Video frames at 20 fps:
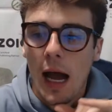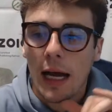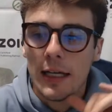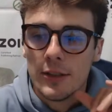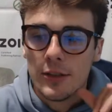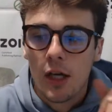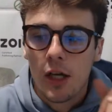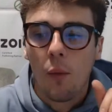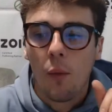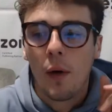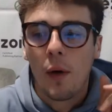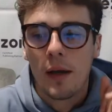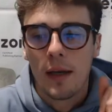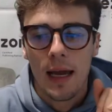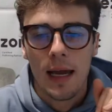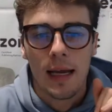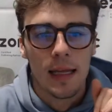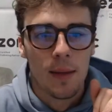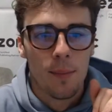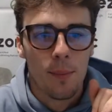I don't want
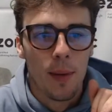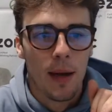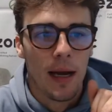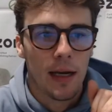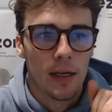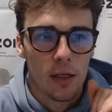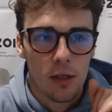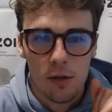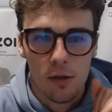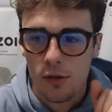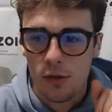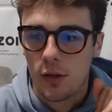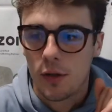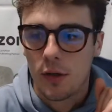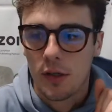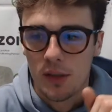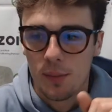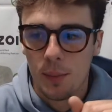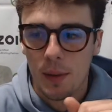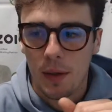any bad user
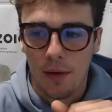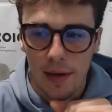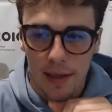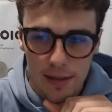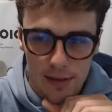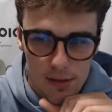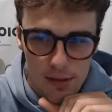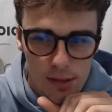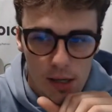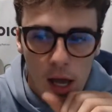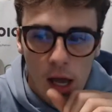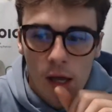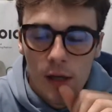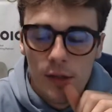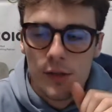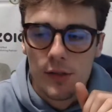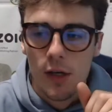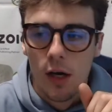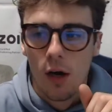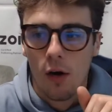experience.
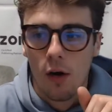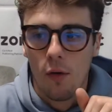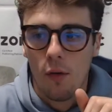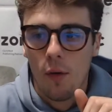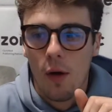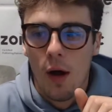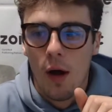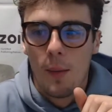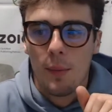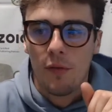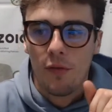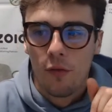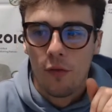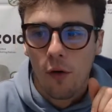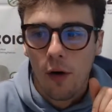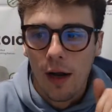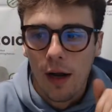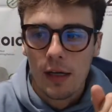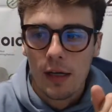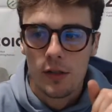So
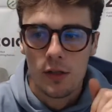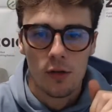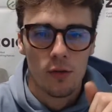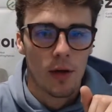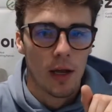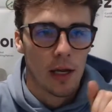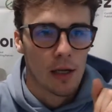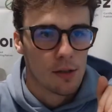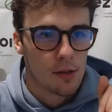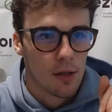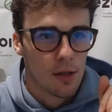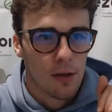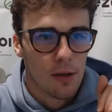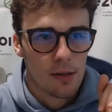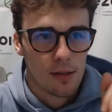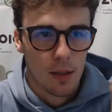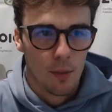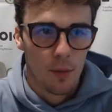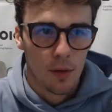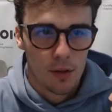before I do answer
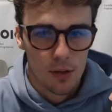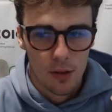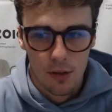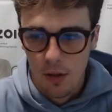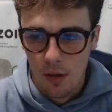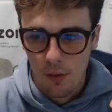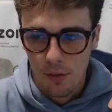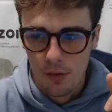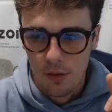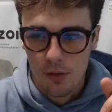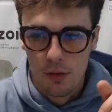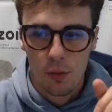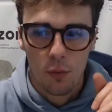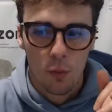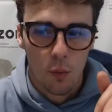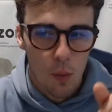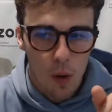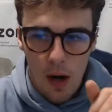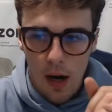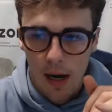this, I want to go into
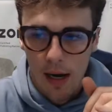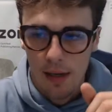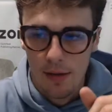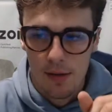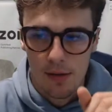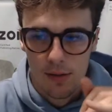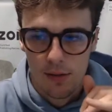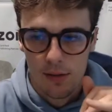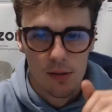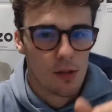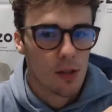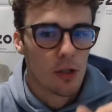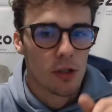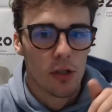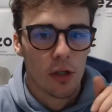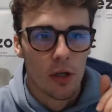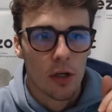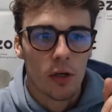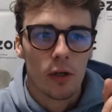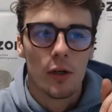why this is
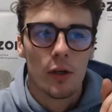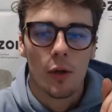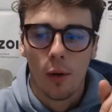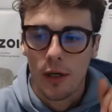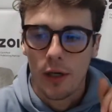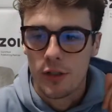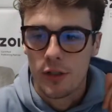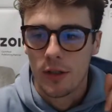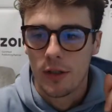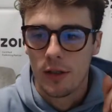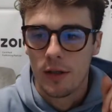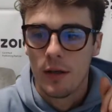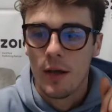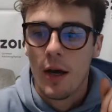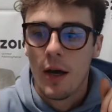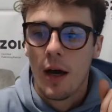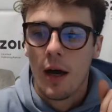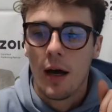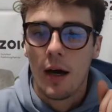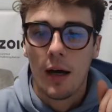such a good question.
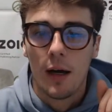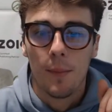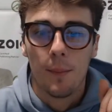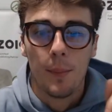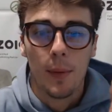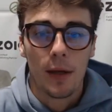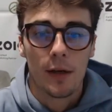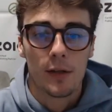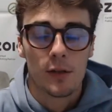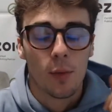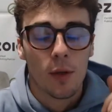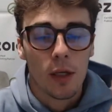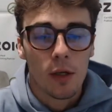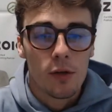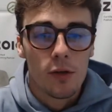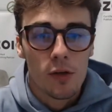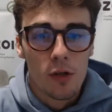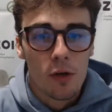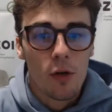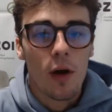Because when
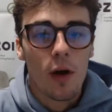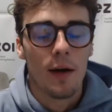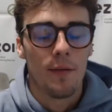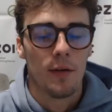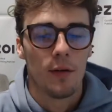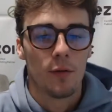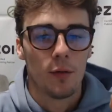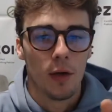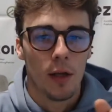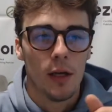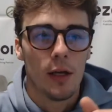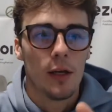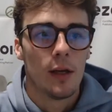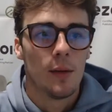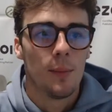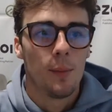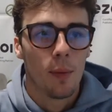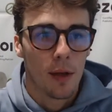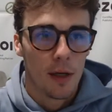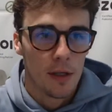you do have a really
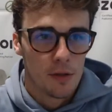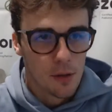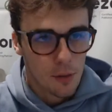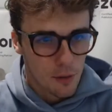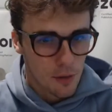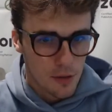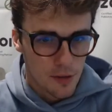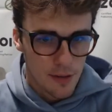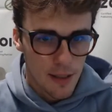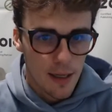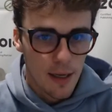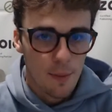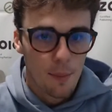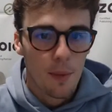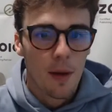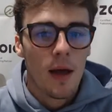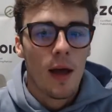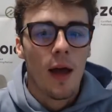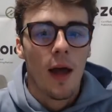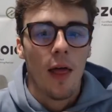good placeholder
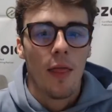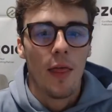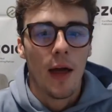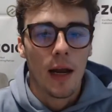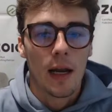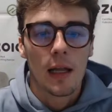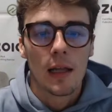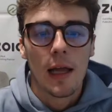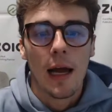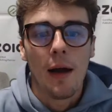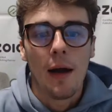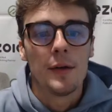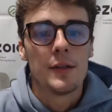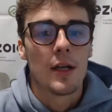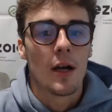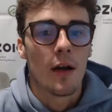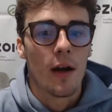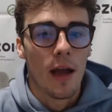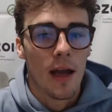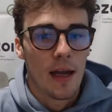setup, that allows
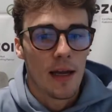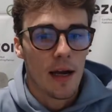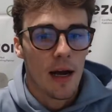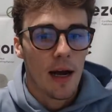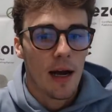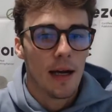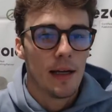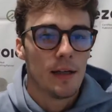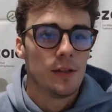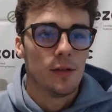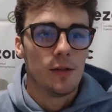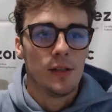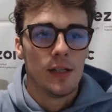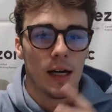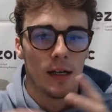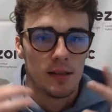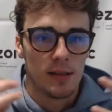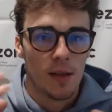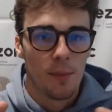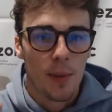our AI to
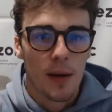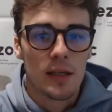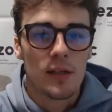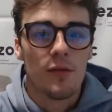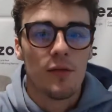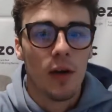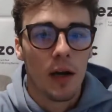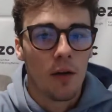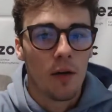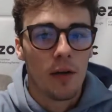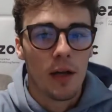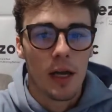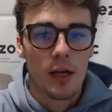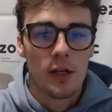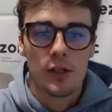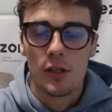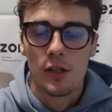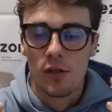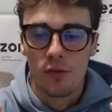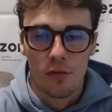test the best
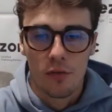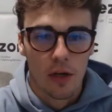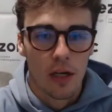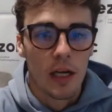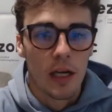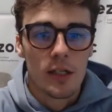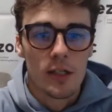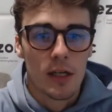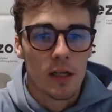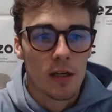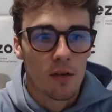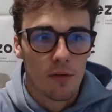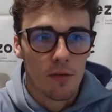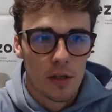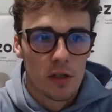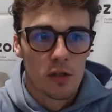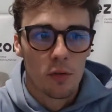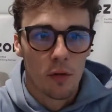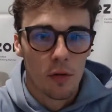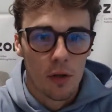variations for each
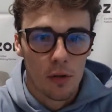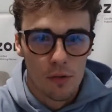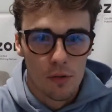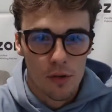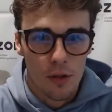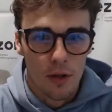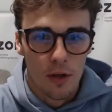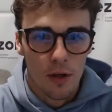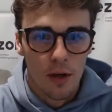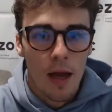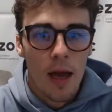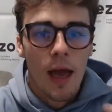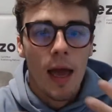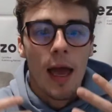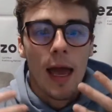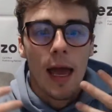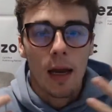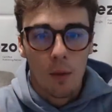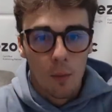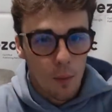individual user.
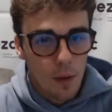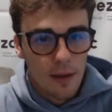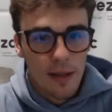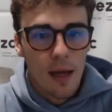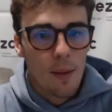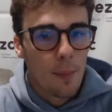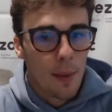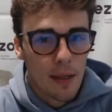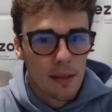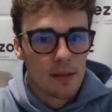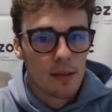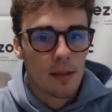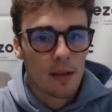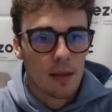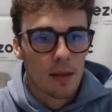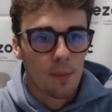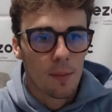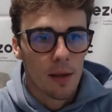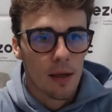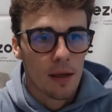And what that
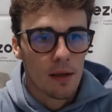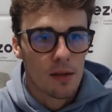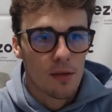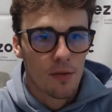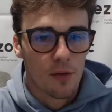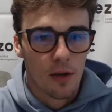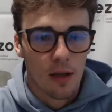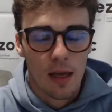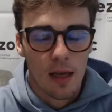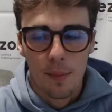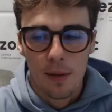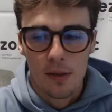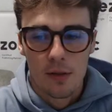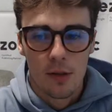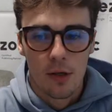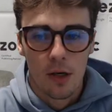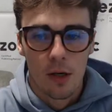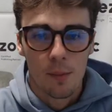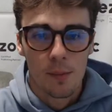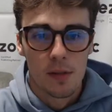basically means for layman
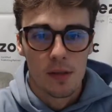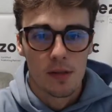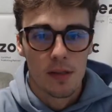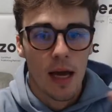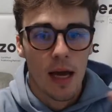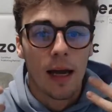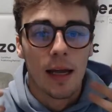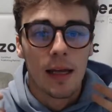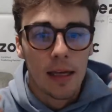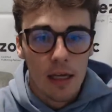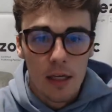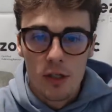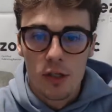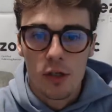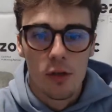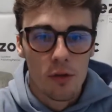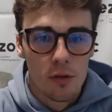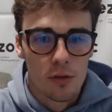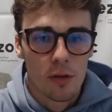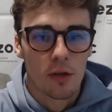terms is that each
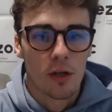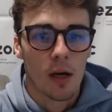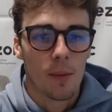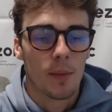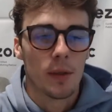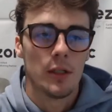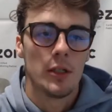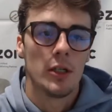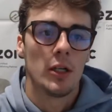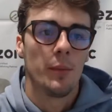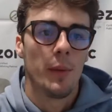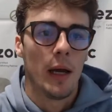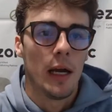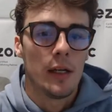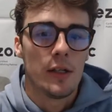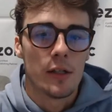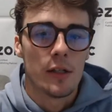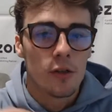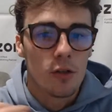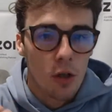user coming to your
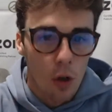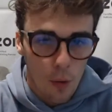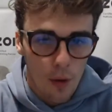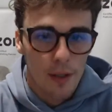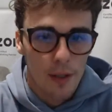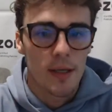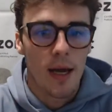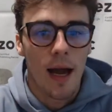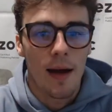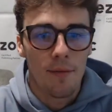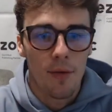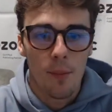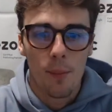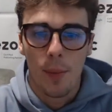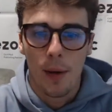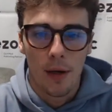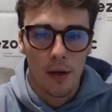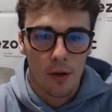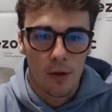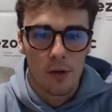page is going to have a
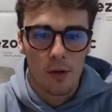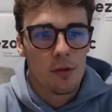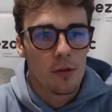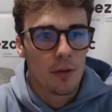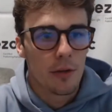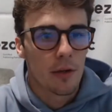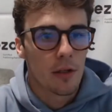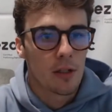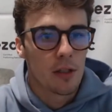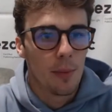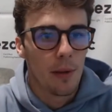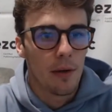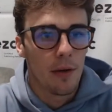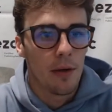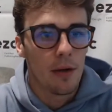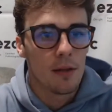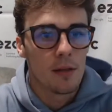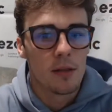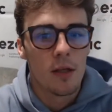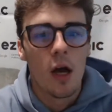better user
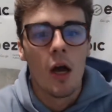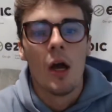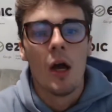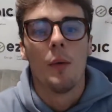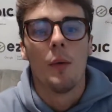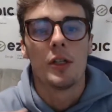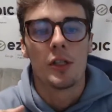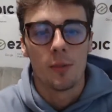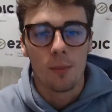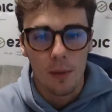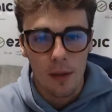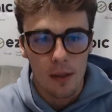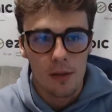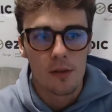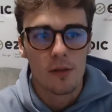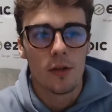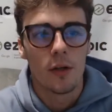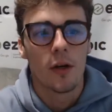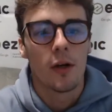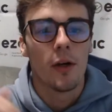experience, which
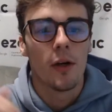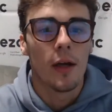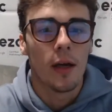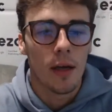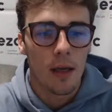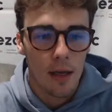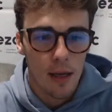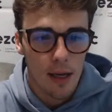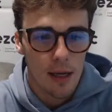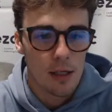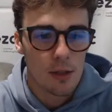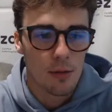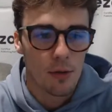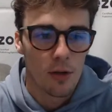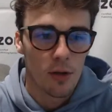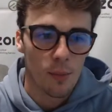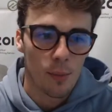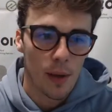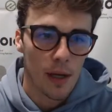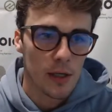means they're going to engage
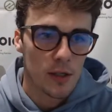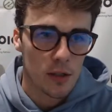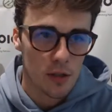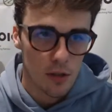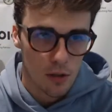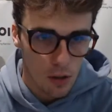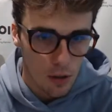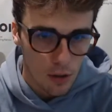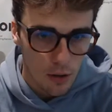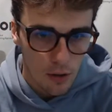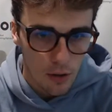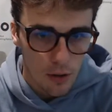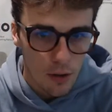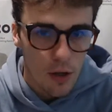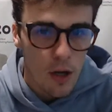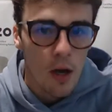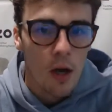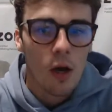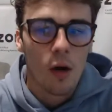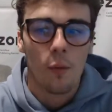with your pages
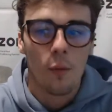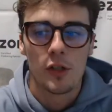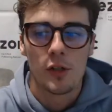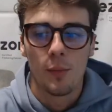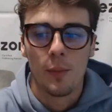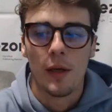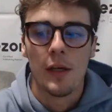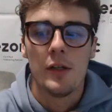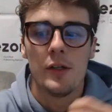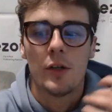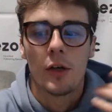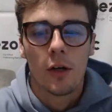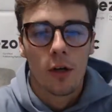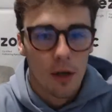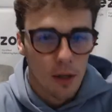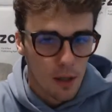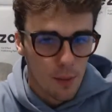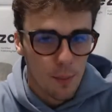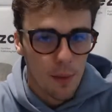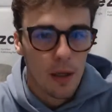longer, which means you're
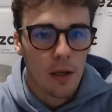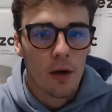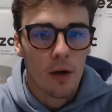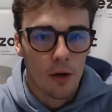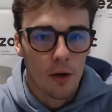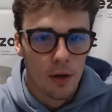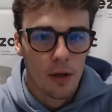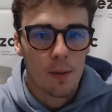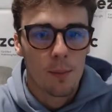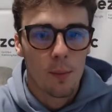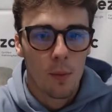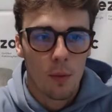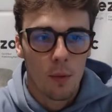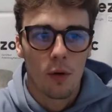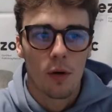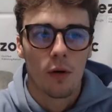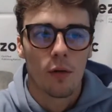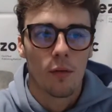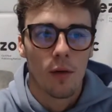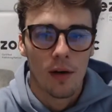going to be earning
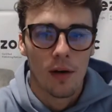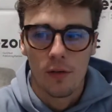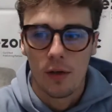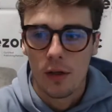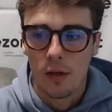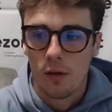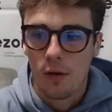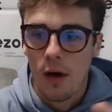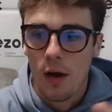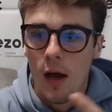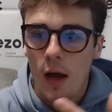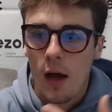more revenue.